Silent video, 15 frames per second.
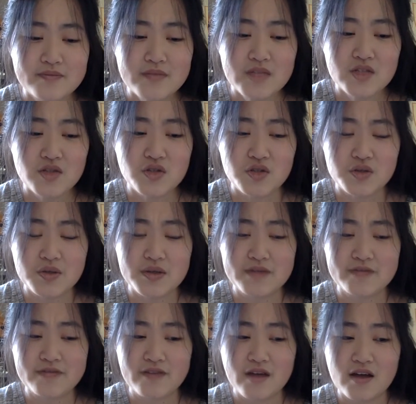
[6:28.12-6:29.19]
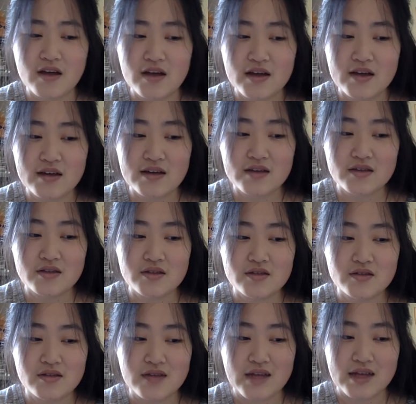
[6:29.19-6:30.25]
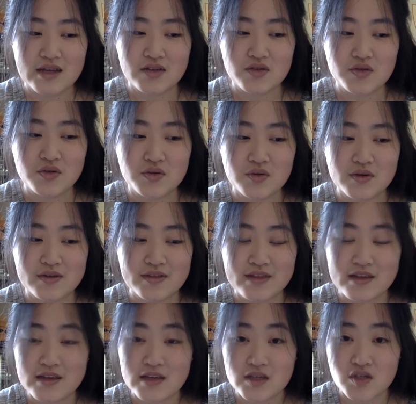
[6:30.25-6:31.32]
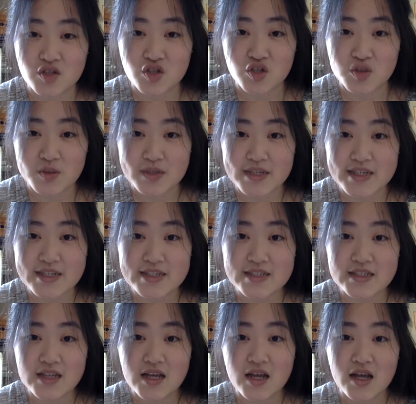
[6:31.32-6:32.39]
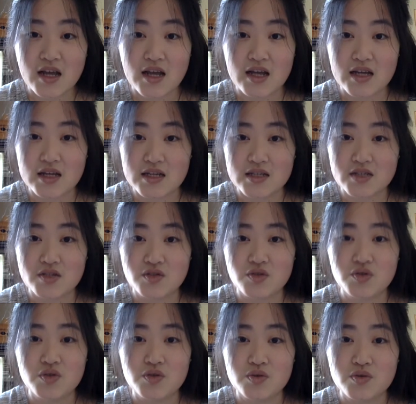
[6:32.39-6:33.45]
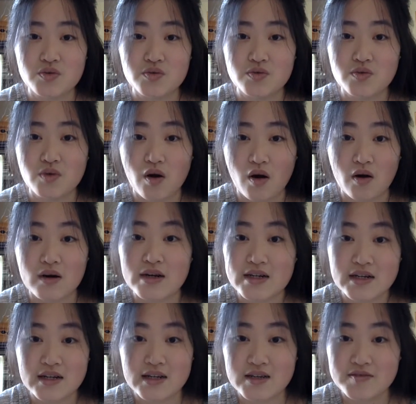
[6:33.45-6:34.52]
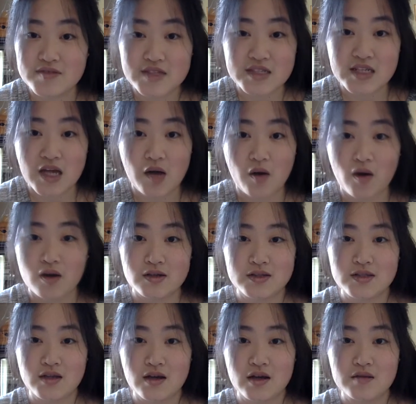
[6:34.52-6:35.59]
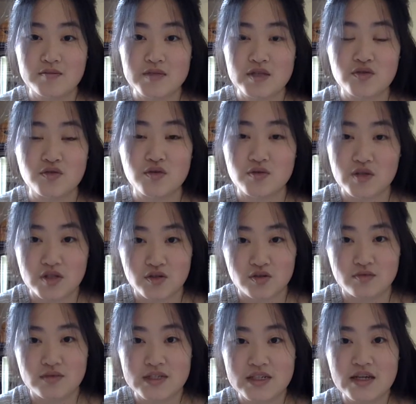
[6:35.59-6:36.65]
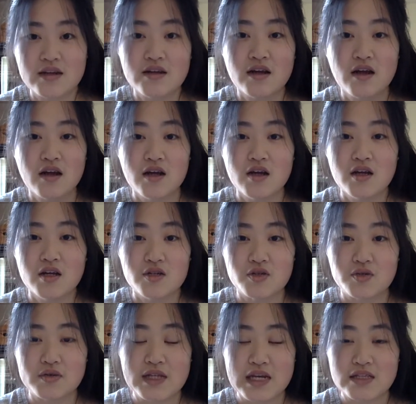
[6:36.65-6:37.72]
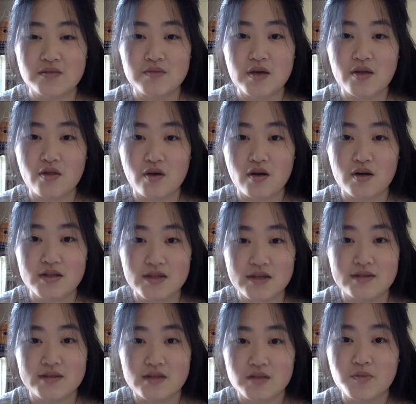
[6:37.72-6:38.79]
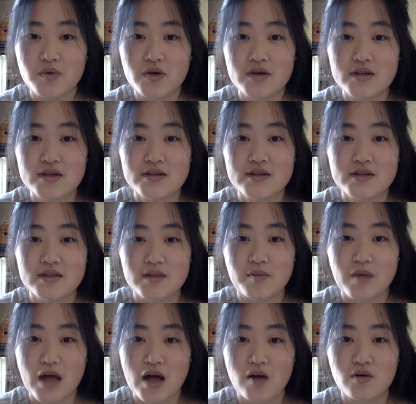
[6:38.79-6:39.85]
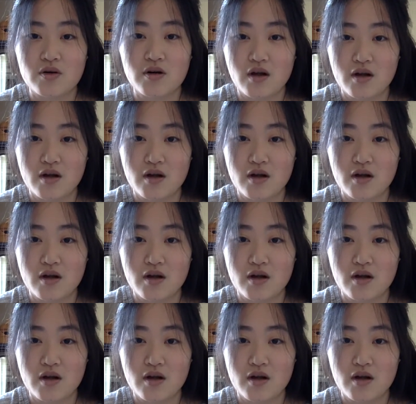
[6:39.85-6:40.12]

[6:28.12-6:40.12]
doing fine, like you are thinking straight and you already lived it now all the time, then you don't need to read it. So that's my thought on this book, The Power of